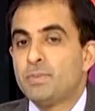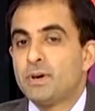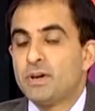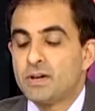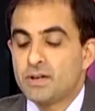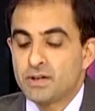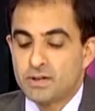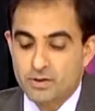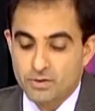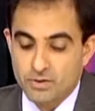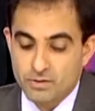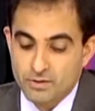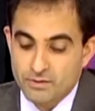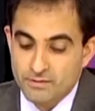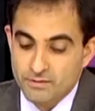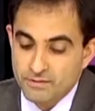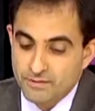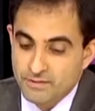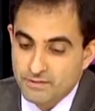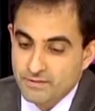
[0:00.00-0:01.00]
part
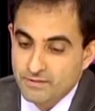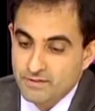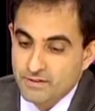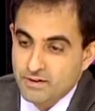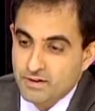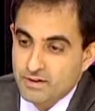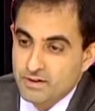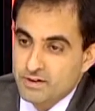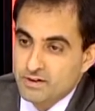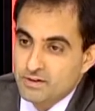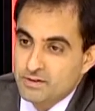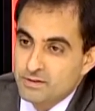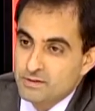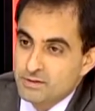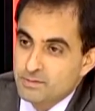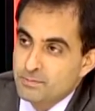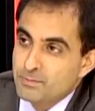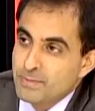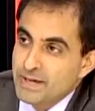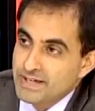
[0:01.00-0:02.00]
of
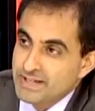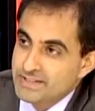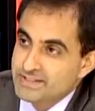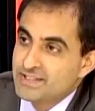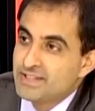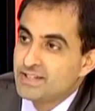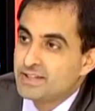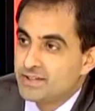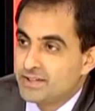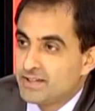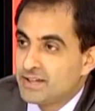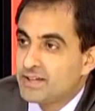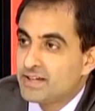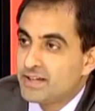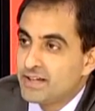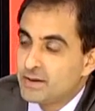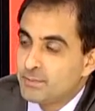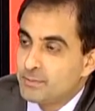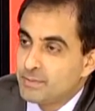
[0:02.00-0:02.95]
managing a critically ill